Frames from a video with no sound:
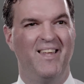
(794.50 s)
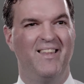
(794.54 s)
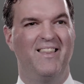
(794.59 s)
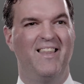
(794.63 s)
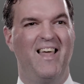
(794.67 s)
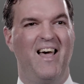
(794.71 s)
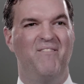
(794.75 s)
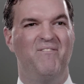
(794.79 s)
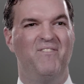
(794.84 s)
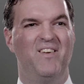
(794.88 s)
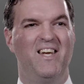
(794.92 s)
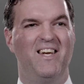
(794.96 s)

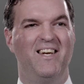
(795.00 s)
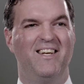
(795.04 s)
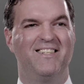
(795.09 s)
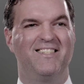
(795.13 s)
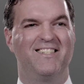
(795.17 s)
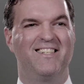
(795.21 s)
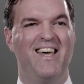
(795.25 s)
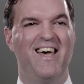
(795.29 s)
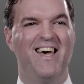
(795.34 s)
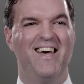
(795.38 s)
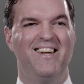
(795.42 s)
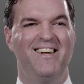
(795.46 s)
That being
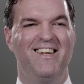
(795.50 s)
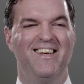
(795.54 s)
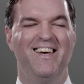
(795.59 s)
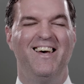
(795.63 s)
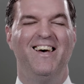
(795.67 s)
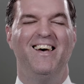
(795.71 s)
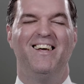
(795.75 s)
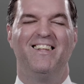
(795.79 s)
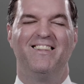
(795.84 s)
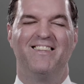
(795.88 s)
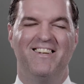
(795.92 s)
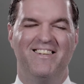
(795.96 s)
said,
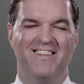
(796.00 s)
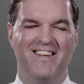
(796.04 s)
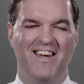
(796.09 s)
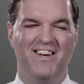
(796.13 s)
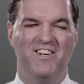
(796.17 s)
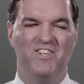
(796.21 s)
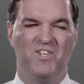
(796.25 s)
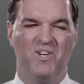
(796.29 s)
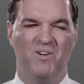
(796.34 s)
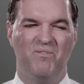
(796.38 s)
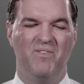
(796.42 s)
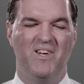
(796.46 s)
the
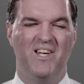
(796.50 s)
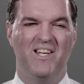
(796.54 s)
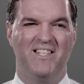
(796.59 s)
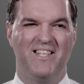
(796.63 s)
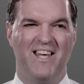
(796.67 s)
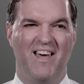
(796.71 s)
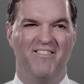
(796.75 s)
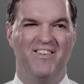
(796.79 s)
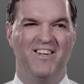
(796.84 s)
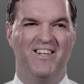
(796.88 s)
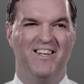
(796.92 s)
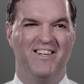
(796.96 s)
taste sure beats
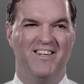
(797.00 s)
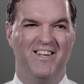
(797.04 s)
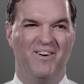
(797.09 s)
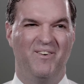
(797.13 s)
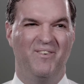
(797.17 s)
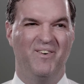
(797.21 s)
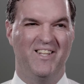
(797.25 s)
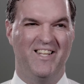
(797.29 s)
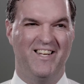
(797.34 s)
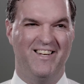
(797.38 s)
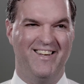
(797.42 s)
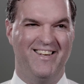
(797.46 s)
having to
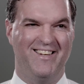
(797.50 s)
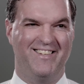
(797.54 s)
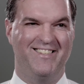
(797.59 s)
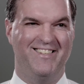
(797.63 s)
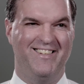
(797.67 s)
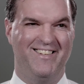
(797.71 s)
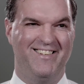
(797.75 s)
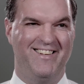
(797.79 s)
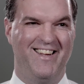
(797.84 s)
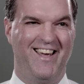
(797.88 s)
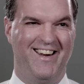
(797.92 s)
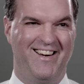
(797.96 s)
deal with
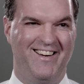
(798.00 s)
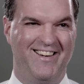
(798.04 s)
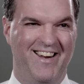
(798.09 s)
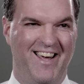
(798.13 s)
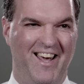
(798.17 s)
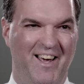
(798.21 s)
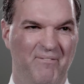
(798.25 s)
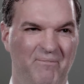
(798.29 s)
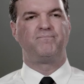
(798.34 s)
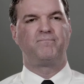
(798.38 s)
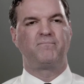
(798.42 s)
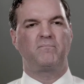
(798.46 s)
addiction day to
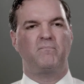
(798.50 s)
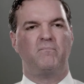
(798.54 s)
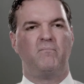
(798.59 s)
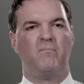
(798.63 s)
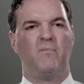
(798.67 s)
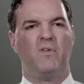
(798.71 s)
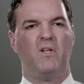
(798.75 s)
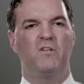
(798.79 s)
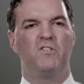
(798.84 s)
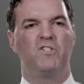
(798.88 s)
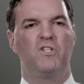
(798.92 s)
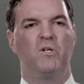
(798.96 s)
day.
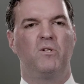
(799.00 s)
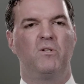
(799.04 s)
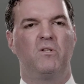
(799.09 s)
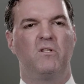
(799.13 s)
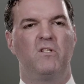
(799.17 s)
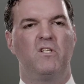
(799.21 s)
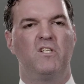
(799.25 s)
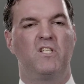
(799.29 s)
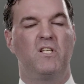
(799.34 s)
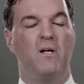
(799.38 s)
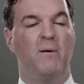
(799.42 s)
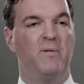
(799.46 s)
So
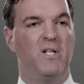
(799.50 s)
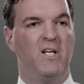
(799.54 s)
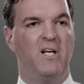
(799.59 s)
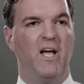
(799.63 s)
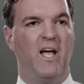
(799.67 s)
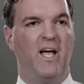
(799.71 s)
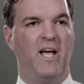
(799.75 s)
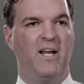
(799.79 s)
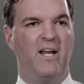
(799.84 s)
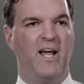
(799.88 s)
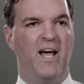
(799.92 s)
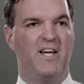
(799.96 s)
the
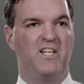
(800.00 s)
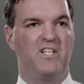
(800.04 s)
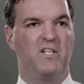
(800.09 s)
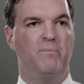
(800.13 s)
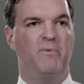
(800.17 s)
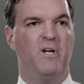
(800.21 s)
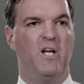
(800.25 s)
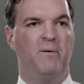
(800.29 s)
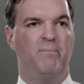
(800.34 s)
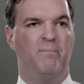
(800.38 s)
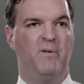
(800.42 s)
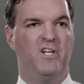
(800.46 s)
Sublicate has to
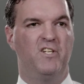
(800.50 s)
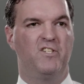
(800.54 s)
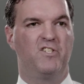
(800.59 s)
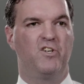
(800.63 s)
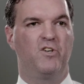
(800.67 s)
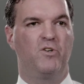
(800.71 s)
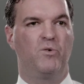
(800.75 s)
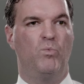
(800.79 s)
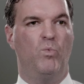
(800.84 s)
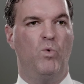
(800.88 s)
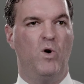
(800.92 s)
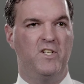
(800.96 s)
be
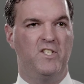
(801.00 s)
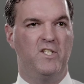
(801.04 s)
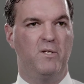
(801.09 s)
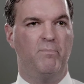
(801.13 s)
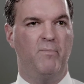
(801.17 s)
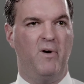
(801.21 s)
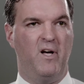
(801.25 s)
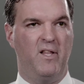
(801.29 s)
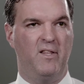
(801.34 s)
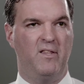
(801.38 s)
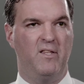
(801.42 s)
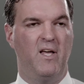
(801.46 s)
administered once a
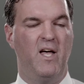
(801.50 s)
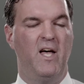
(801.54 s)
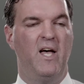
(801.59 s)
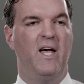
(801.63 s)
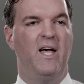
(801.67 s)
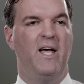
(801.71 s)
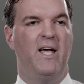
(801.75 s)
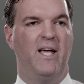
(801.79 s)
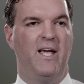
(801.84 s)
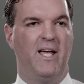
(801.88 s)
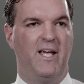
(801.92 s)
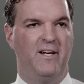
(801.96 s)
month
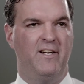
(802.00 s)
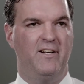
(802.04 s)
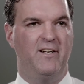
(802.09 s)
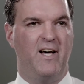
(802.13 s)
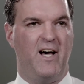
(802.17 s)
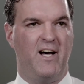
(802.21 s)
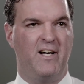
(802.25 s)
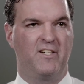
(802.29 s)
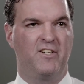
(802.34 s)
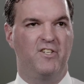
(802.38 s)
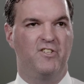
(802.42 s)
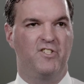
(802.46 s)
in a
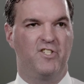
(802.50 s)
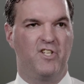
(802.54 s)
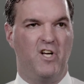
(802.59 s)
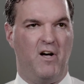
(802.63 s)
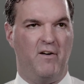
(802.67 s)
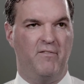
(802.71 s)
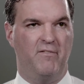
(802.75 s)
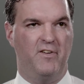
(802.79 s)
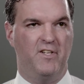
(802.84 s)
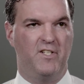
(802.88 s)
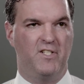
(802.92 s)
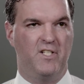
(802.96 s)
doctor's
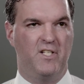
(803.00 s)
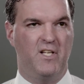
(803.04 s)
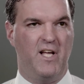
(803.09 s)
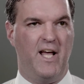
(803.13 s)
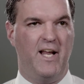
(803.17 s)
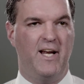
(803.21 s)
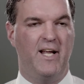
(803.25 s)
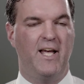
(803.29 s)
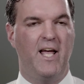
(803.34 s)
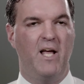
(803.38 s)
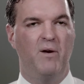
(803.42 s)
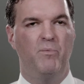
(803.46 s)
office.
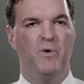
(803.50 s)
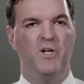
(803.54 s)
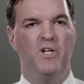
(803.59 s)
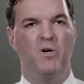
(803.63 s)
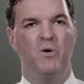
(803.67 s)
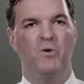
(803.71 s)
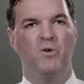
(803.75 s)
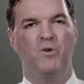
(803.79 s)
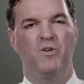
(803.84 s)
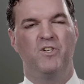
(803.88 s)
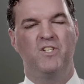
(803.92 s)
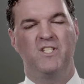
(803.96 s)
And again, we
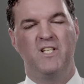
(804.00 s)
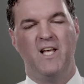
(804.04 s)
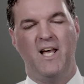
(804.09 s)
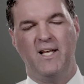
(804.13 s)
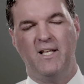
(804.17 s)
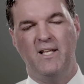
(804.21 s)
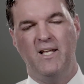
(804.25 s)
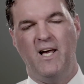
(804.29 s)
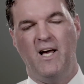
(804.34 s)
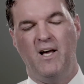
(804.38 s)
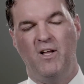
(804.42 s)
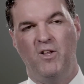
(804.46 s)
don't know
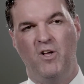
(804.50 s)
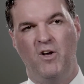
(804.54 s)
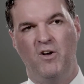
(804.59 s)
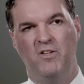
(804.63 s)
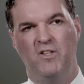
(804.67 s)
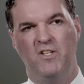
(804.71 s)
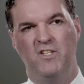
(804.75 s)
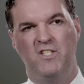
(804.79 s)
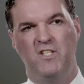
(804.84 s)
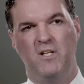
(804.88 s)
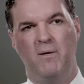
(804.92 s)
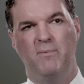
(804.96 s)
exactly how
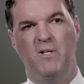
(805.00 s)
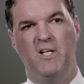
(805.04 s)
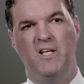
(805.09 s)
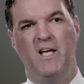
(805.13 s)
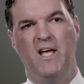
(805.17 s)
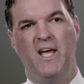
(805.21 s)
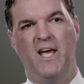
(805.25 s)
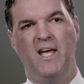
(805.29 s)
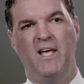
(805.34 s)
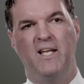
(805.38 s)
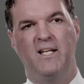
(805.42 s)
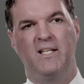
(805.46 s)
long the
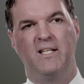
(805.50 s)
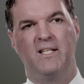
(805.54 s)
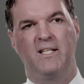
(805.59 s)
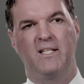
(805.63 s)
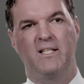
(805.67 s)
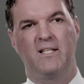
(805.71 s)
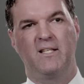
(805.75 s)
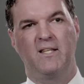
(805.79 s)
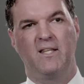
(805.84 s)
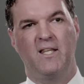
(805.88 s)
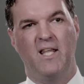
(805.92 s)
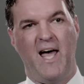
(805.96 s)
Sublicate
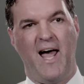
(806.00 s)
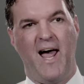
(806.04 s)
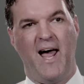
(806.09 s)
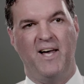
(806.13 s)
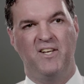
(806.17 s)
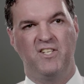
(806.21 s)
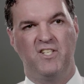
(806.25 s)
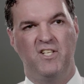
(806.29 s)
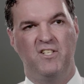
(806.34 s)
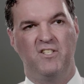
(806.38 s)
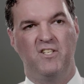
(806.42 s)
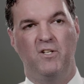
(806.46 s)

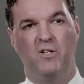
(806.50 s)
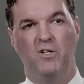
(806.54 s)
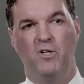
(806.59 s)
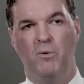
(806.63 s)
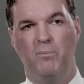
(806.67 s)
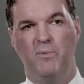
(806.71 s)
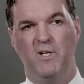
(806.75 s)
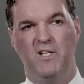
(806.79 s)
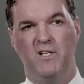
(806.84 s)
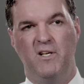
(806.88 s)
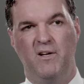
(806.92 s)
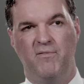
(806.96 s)
lasts. It's a
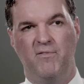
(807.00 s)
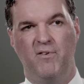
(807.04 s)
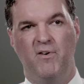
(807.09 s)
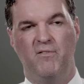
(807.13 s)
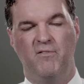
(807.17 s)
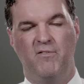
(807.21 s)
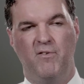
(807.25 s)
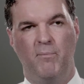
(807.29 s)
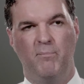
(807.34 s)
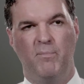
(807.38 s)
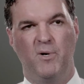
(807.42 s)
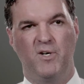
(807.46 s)
little bit
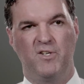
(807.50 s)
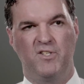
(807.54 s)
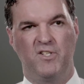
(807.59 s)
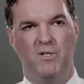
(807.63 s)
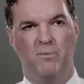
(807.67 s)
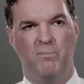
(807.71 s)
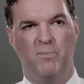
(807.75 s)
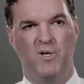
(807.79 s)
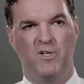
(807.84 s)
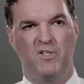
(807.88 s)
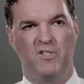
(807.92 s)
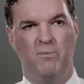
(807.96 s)
different from person
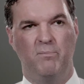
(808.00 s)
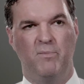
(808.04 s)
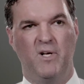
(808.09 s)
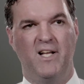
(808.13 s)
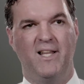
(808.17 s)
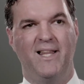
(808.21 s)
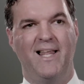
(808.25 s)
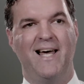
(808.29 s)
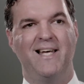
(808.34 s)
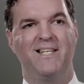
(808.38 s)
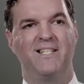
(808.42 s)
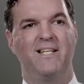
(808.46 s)
to person, but
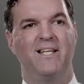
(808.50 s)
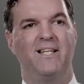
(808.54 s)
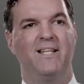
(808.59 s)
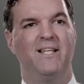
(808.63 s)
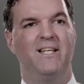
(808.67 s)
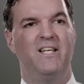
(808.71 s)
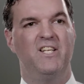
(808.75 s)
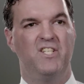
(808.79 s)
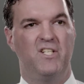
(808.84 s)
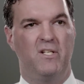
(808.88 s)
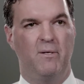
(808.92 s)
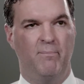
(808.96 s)
it lasts at
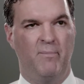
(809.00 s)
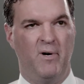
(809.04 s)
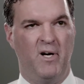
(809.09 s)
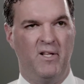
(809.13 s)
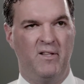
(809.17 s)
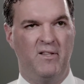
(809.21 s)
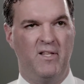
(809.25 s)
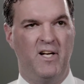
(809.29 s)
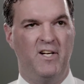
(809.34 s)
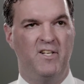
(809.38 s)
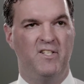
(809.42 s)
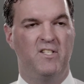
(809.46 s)
least a
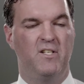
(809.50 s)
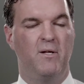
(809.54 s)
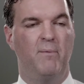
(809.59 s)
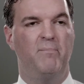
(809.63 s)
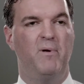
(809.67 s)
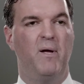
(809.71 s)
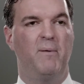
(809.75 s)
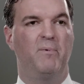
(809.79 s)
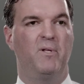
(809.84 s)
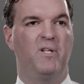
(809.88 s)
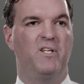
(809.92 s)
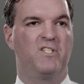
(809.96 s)
month, and in some
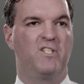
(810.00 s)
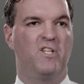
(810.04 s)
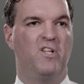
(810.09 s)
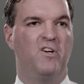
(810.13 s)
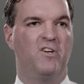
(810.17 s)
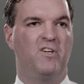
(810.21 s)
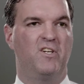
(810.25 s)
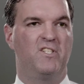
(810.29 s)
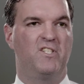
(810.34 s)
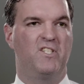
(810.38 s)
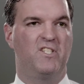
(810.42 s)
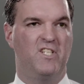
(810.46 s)
people as
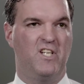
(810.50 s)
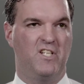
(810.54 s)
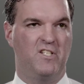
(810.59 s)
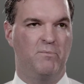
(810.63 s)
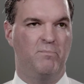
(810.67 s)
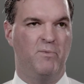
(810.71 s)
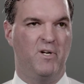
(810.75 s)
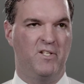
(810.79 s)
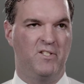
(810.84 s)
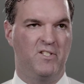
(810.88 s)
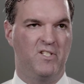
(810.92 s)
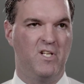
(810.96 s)
long as
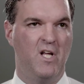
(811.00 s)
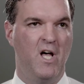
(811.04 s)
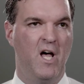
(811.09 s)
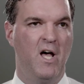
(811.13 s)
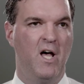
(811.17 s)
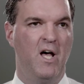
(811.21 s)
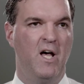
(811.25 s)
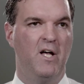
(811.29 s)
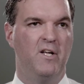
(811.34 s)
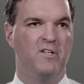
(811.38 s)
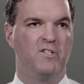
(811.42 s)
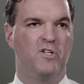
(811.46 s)
6 months.
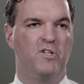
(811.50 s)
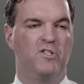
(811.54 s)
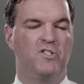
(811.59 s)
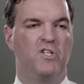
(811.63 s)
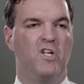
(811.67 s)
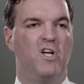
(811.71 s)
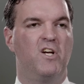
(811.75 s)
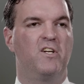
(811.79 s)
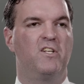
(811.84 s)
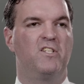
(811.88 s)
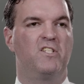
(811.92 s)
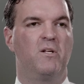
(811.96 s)
So as
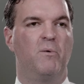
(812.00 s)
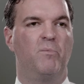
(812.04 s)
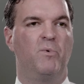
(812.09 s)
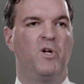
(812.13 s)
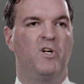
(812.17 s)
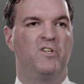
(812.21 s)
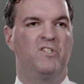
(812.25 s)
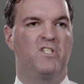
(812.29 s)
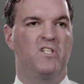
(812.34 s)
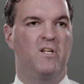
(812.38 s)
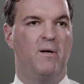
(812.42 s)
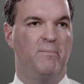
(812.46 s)
long as someone
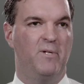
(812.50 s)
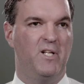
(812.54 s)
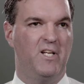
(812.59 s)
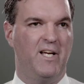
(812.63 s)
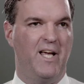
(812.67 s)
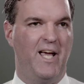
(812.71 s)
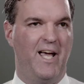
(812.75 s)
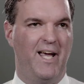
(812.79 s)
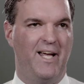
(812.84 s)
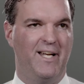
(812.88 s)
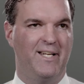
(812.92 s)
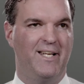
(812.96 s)
on
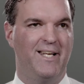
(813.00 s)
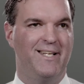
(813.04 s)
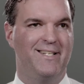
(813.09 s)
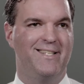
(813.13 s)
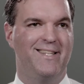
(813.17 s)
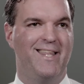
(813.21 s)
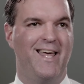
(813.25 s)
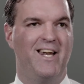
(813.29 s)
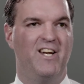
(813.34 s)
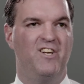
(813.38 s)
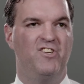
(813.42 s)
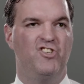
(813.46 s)
Sublicate gets
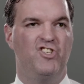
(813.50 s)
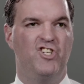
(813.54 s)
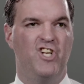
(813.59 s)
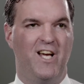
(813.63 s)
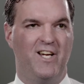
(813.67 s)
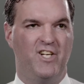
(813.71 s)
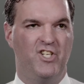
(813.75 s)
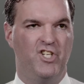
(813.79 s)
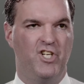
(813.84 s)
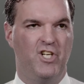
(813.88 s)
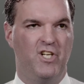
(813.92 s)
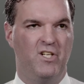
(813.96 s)
that
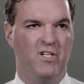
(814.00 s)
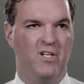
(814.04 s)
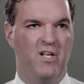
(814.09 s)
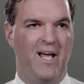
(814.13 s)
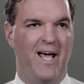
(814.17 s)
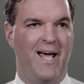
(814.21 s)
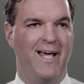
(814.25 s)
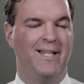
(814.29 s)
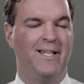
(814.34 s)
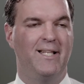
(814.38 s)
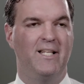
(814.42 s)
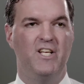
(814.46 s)
injection
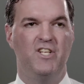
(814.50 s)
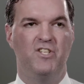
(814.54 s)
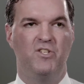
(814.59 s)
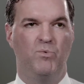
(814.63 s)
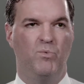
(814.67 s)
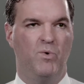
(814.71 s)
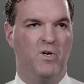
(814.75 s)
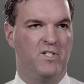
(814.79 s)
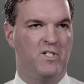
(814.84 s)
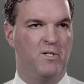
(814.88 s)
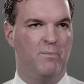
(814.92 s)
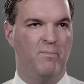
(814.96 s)
at least
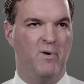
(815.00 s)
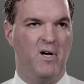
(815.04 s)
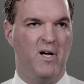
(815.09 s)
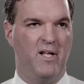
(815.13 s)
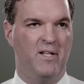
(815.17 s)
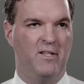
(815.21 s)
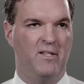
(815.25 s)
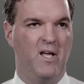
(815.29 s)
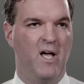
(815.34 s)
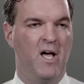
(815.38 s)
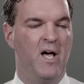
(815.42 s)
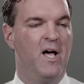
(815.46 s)
once a
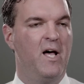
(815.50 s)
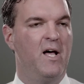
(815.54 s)
month,